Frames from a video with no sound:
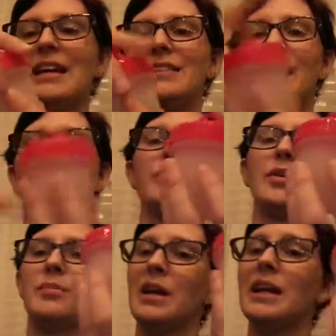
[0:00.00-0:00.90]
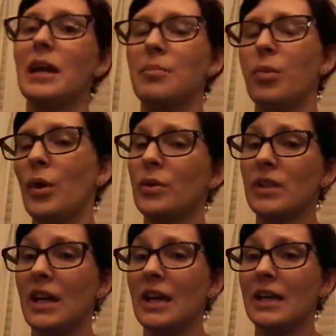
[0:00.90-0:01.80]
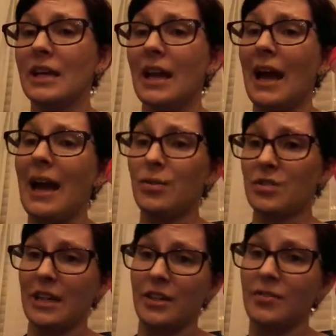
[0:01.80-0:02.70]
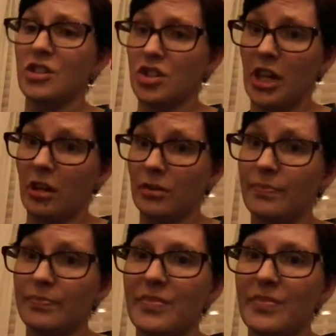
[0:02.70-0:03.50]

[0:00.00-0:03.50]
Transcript: is how you can make a boiled egg outside of the shell.